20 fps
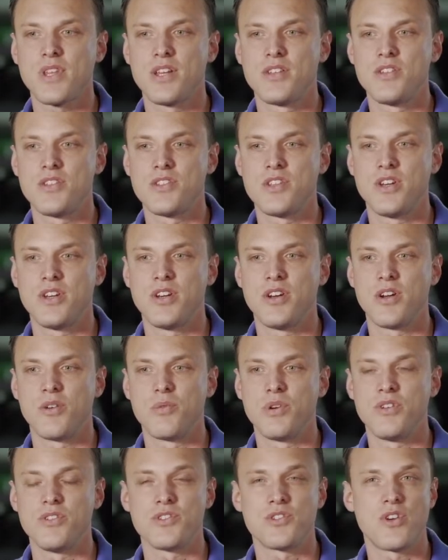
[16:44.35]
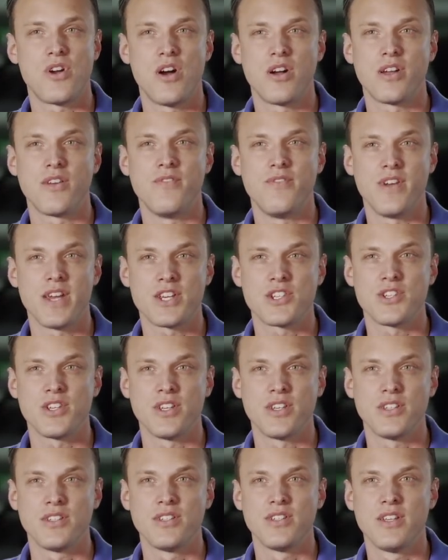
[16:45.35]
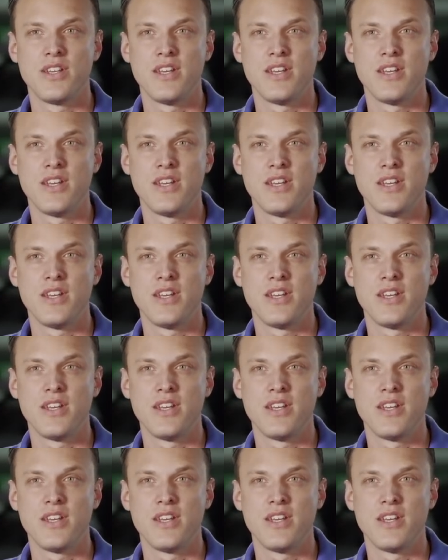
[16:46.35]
just a real strong conviction,